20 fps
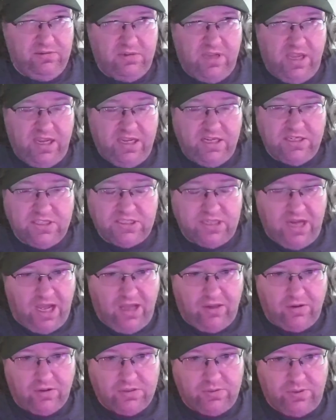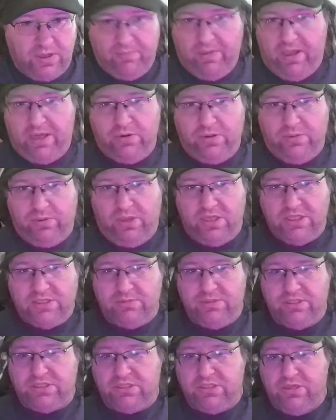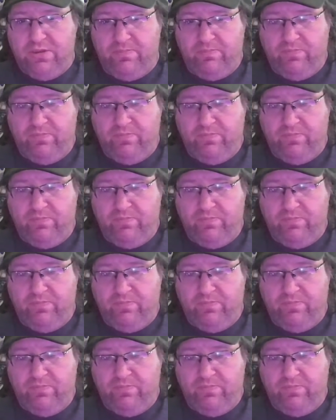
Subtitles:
$8-ish when I buy the replacements.